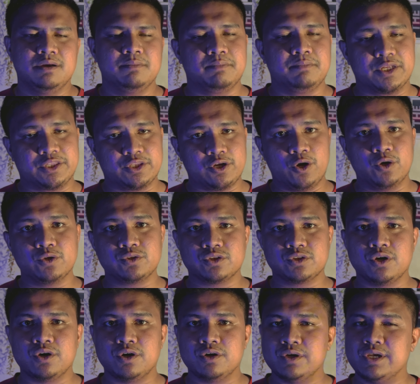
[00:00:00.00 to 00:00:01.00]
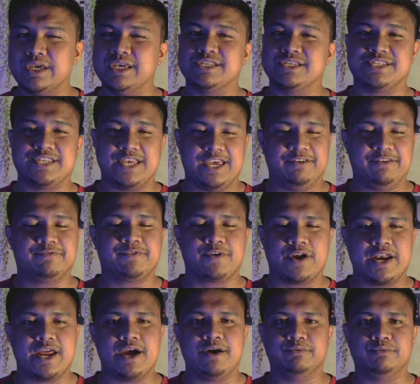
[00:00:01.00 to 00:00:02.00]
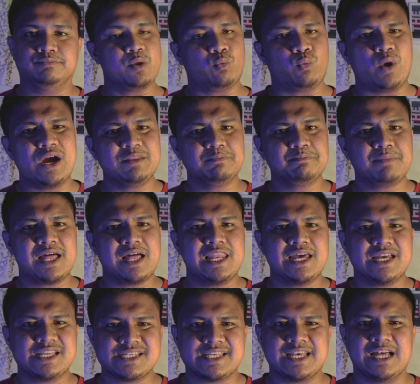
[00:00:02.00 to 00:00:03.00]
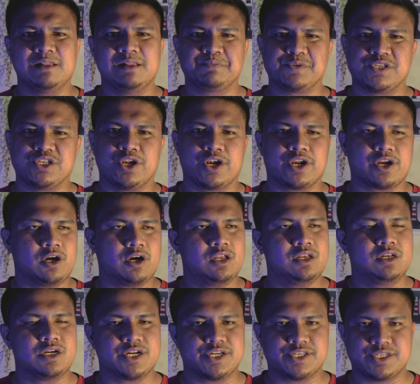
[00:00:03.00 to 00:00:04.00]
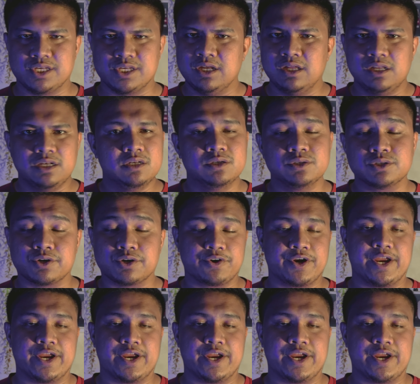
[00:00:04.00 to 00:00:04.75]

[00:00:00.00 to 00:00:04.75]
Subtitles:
But auto is safe for now. White balance helps your colors look